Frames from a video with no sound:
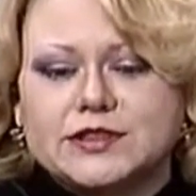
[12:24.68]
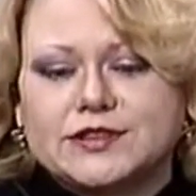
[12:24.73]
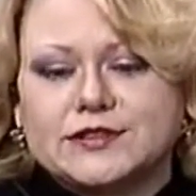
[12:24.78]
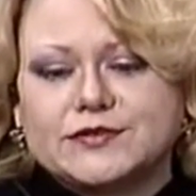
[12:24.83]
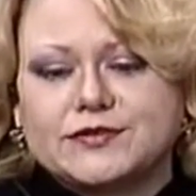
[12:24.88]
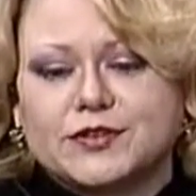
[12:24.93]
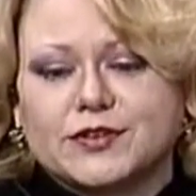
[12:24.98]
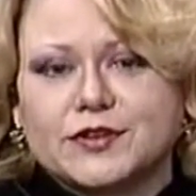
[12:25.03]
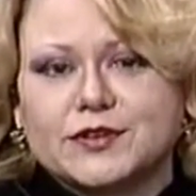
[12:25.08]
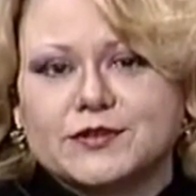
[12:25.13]

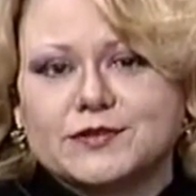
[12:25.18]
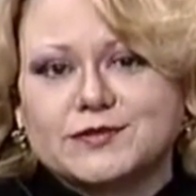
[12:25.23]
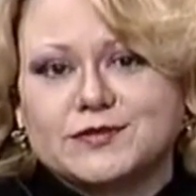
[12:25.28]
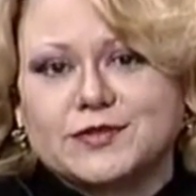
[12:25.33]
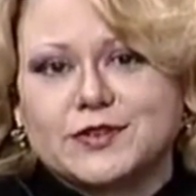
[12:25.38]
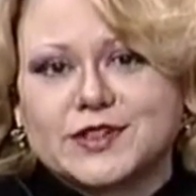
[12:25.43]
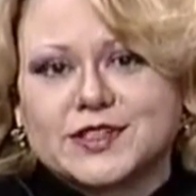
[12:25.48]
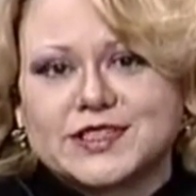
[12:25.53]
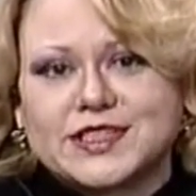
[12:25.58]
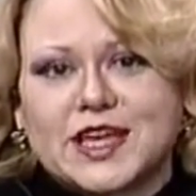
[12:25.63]
for
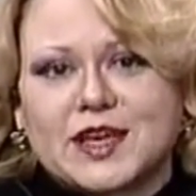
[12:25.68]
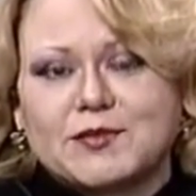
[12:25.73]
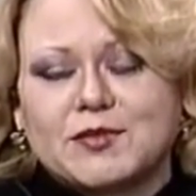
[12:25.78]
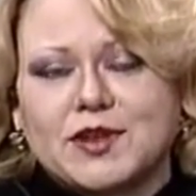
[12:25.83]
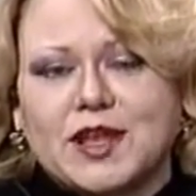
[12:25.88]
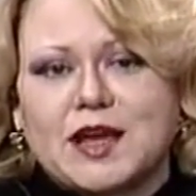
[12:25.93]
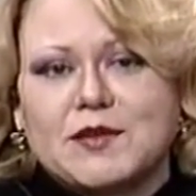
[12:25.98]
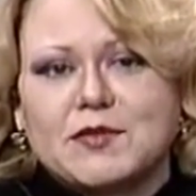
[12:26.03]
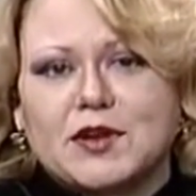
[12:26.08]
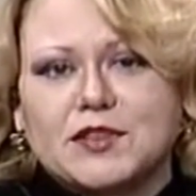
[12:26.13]
for example,
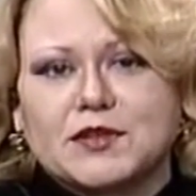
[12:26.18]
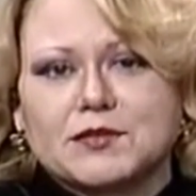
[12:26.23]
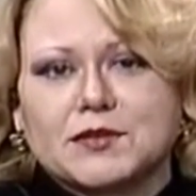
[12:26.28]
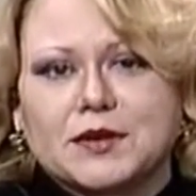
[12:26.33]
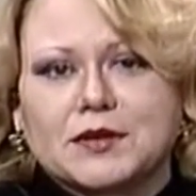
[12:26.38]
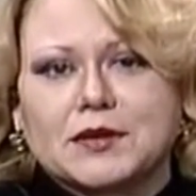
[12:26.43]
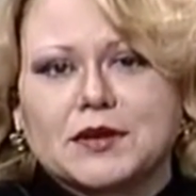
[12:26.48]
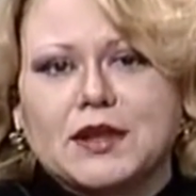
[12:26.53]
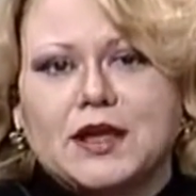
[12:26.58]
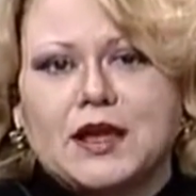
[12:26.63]
I'm on the
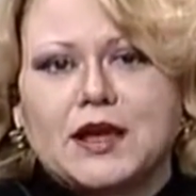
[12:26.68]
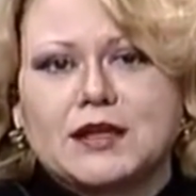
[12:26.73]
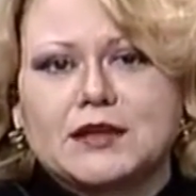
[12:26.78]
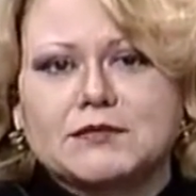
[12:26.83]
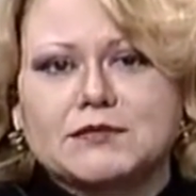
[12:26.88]
road a lot.